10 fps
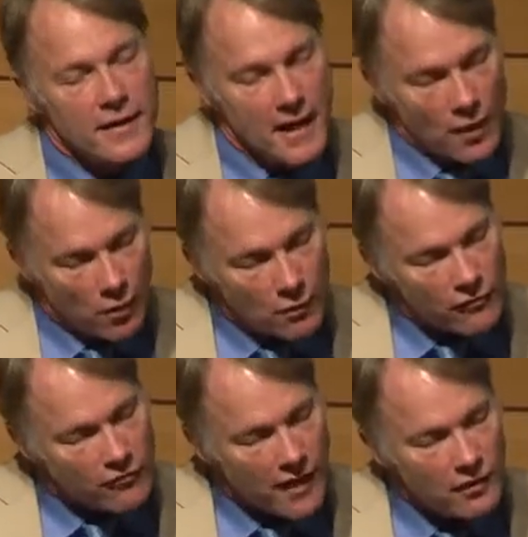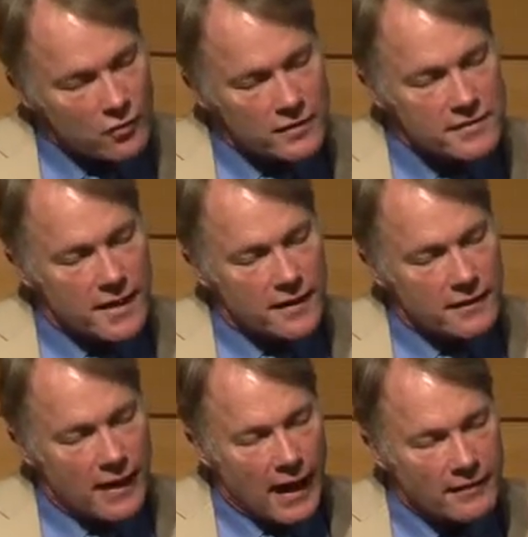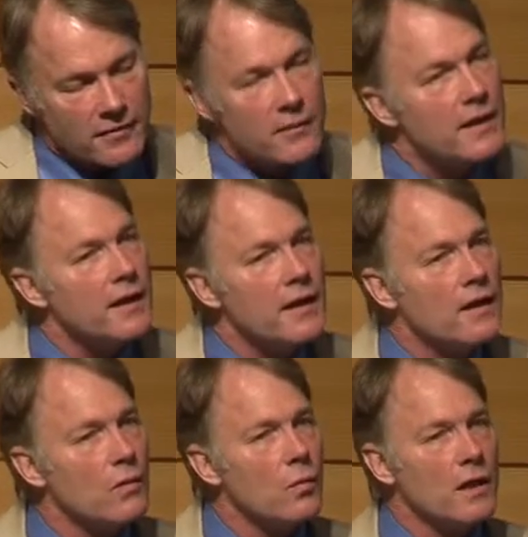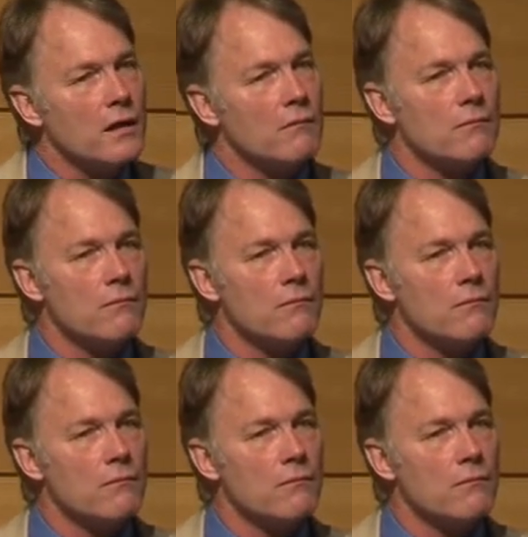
And what we found was that at the beginning, we